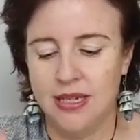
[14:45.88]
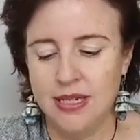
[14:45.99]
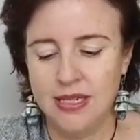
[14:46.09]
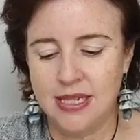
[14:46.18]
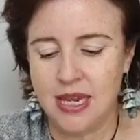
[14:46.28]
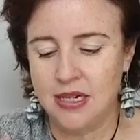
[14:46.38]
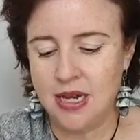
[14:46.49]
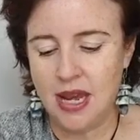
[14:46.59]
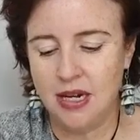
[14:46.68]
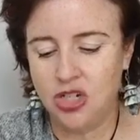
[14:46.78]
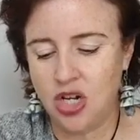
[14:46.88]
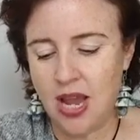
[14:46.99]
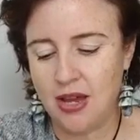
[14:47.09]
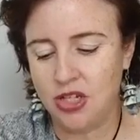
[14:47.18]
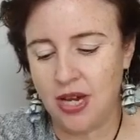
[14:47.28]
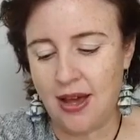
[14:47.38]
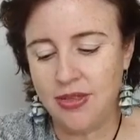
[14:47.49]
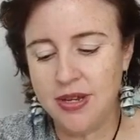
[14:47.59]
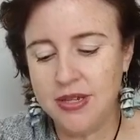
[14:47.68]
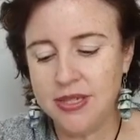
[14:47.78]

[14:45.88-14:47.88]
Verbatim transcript: send energy out to others.